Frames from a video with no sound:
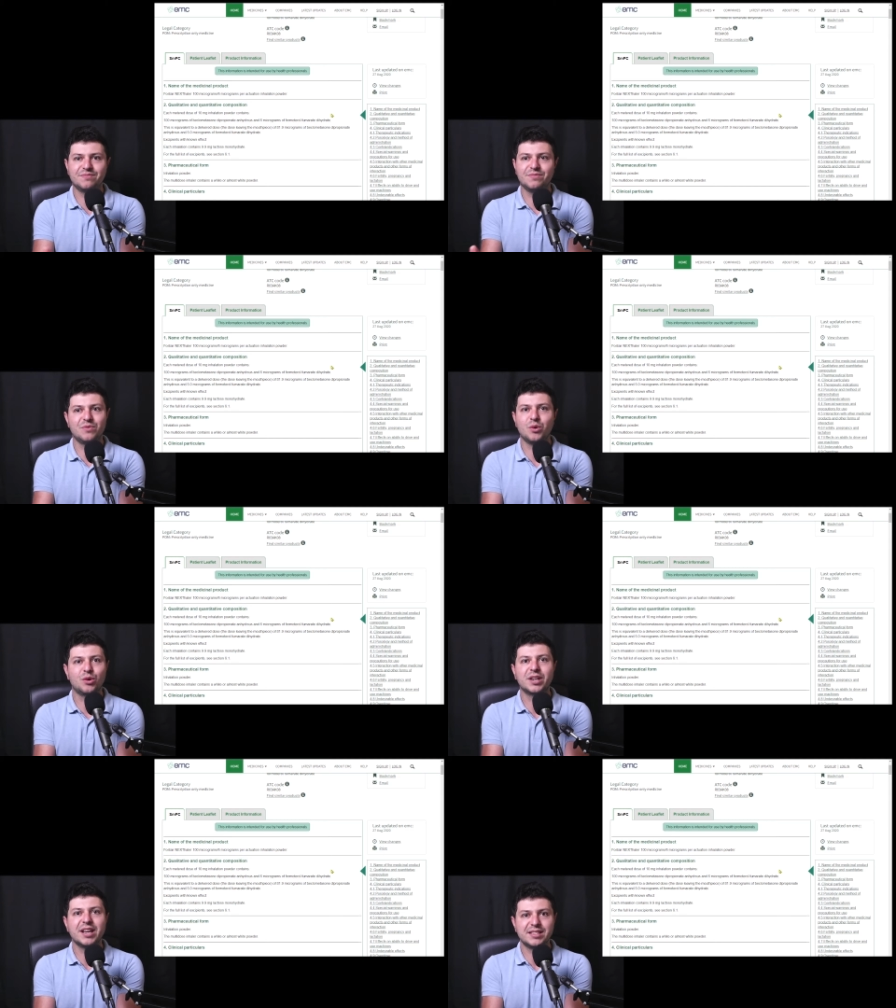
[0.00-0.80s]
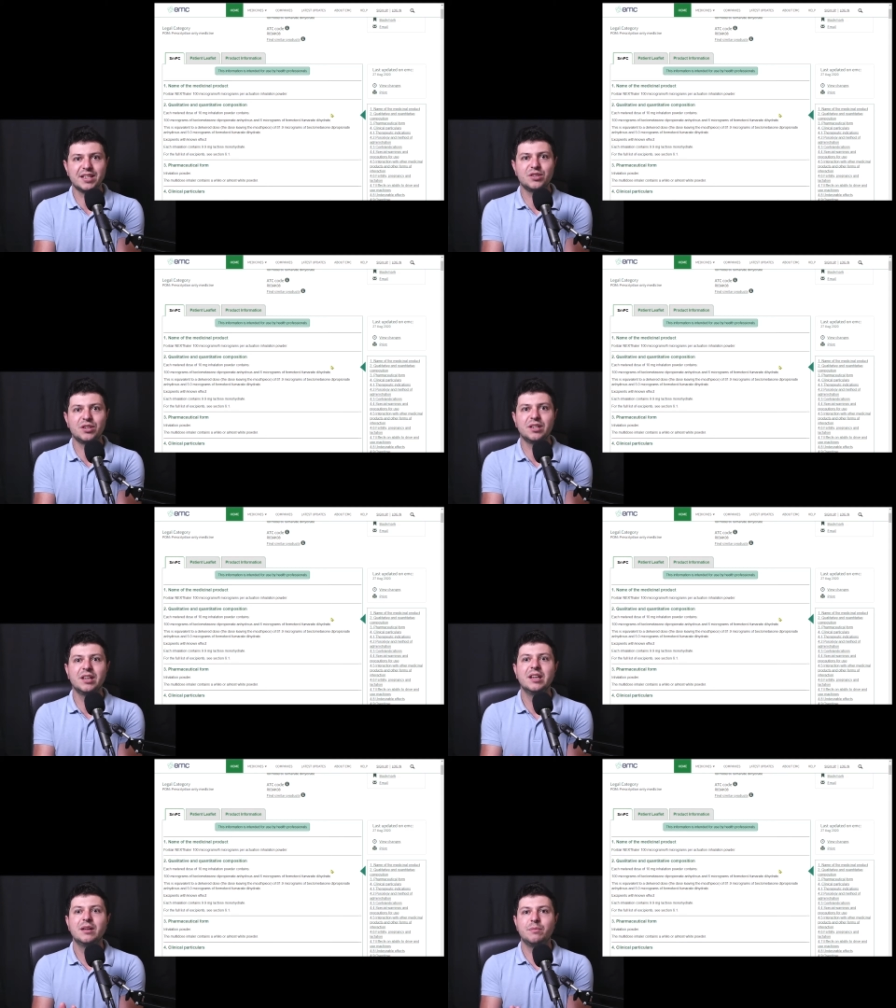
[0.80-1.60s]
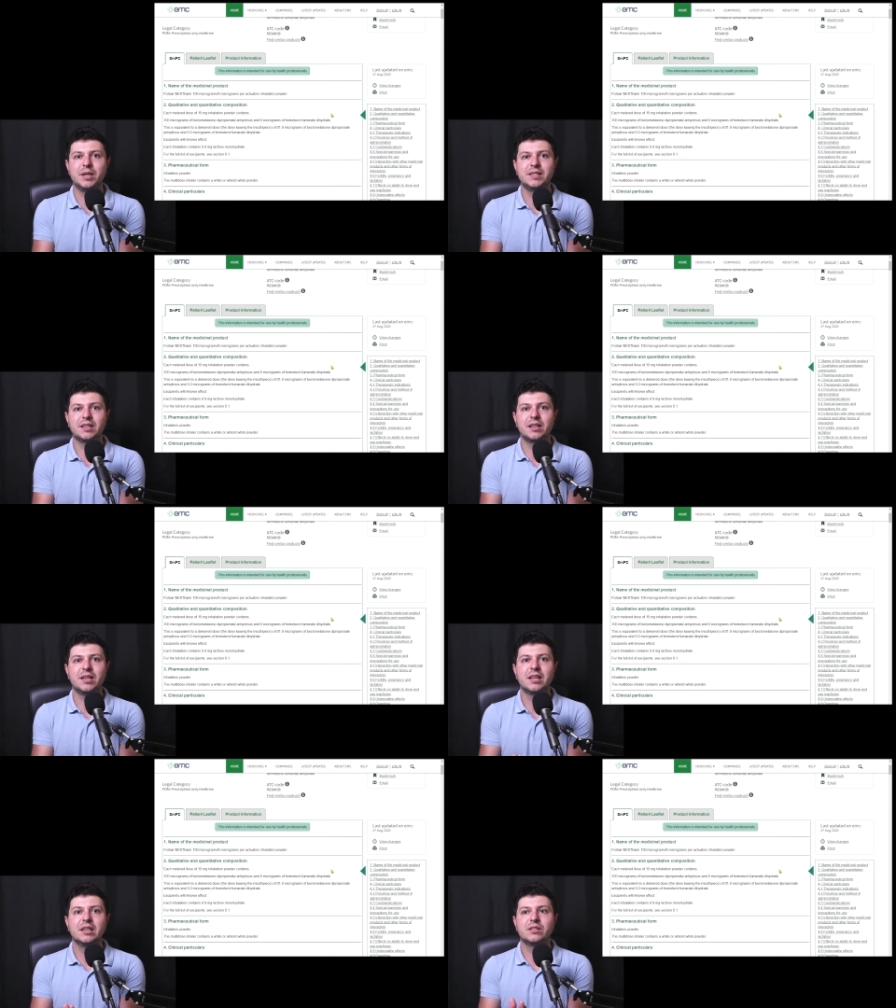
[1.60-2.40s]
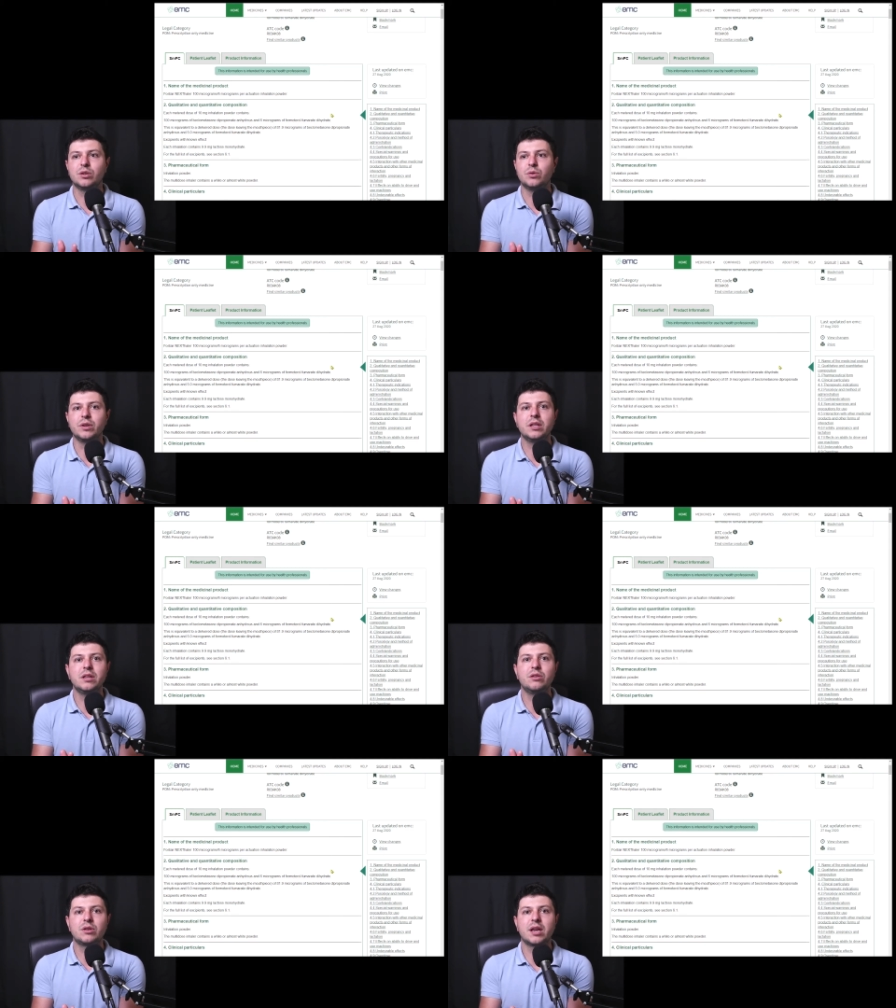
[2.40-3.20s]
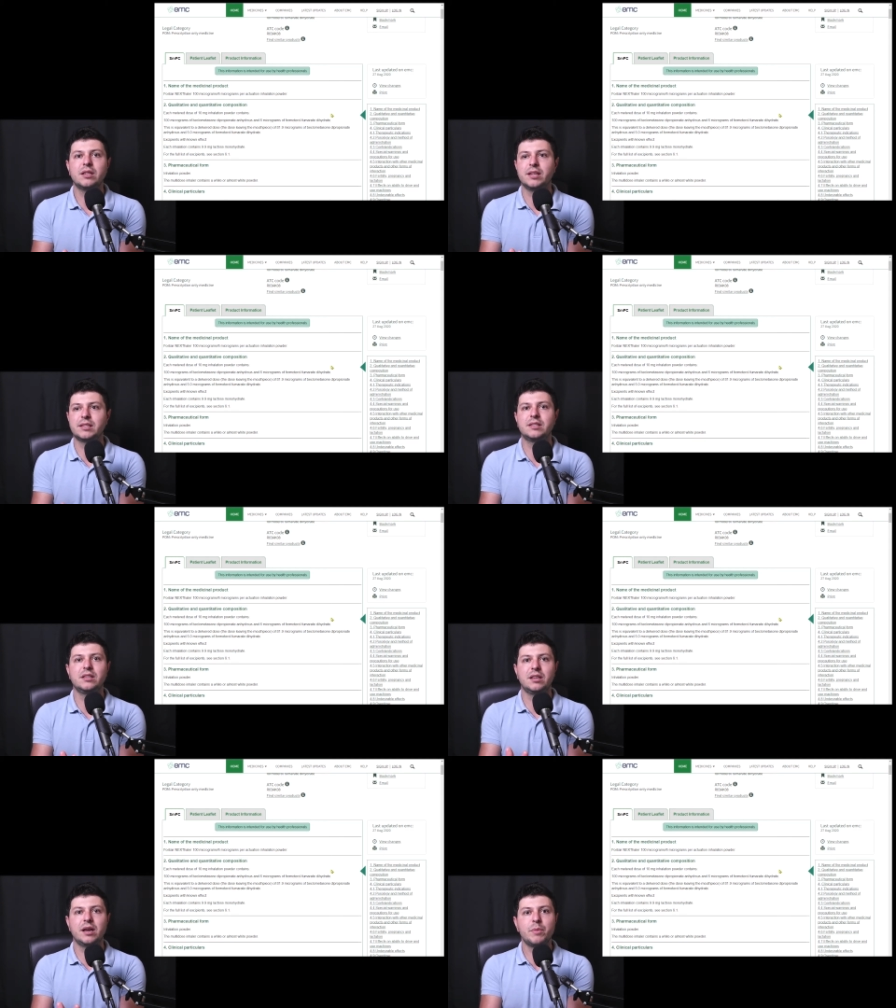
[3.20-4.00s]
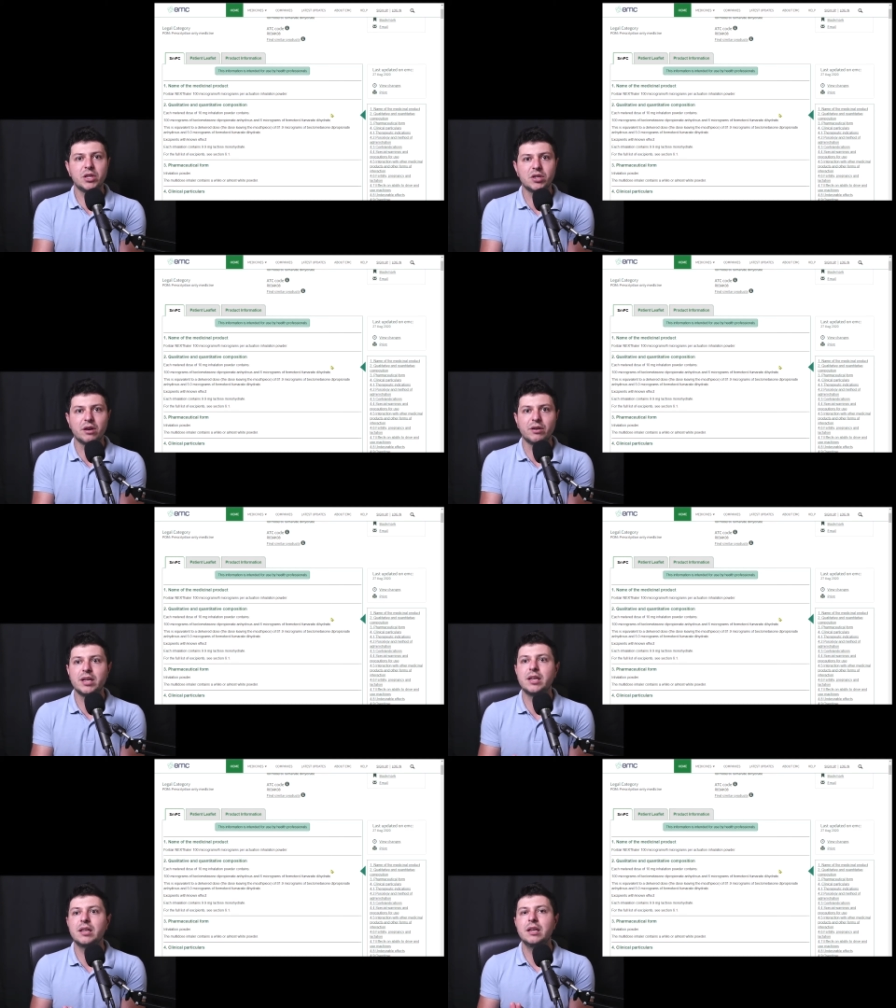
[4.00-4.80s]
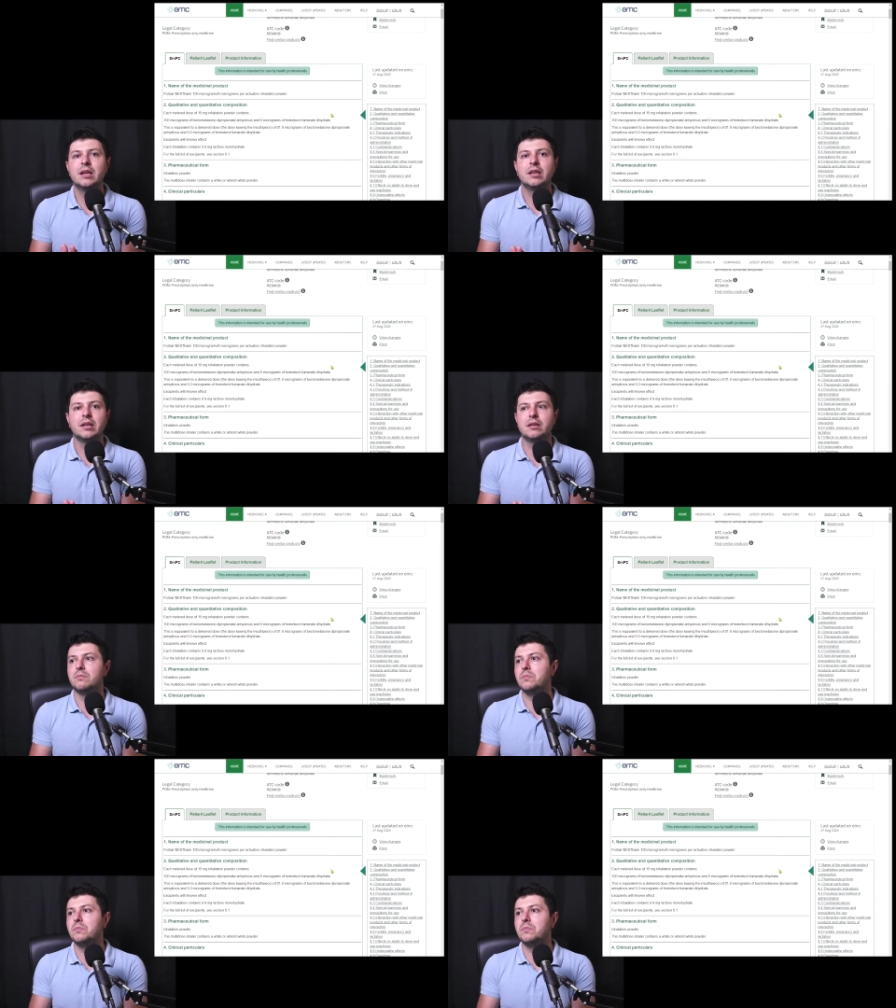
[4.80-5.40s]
organization basically so in the uk that's the mhra in